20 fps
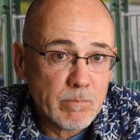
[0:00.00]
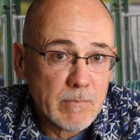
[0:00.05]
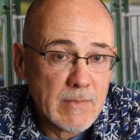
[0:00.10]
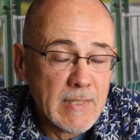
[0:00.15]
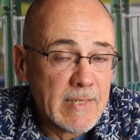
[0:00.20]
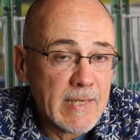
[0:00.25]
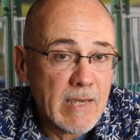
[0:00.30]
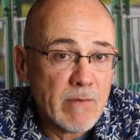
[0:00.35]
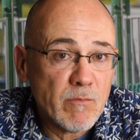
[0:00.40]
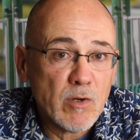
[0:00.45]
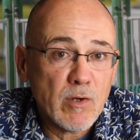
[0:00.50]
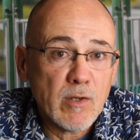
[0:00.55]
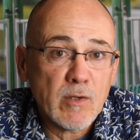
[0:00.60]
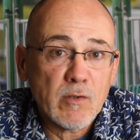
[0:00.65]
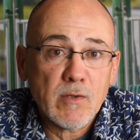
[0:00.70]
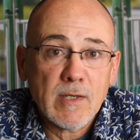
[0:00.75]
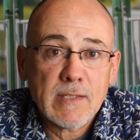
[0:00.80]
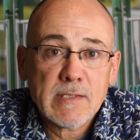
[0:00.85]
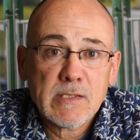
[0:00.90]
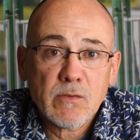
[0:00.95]
He gave her an
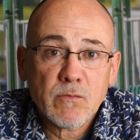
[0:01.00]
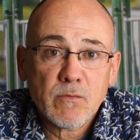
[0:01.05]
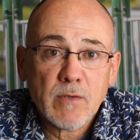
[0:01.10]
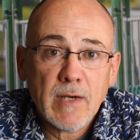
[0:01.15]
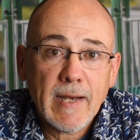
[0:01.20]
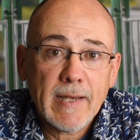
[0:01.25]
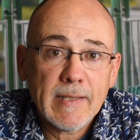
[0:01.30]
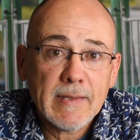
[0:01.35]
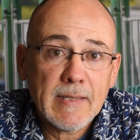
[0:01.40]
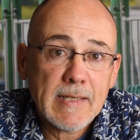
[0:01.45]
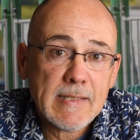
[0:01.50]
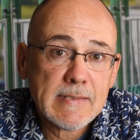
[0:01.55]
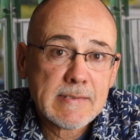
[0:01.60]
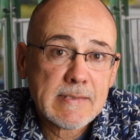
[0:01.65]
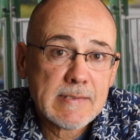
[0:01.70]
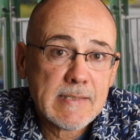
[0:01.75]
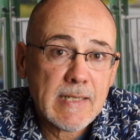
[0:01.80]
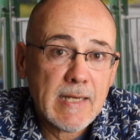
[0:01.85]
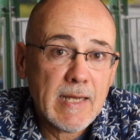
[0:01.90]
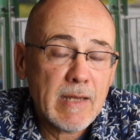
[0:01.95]
aggressive ride
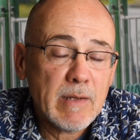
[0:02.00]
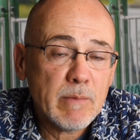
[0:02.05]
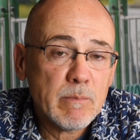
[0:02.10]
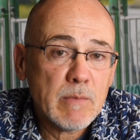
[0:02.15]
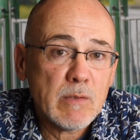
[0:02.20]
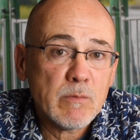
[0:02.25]
last time.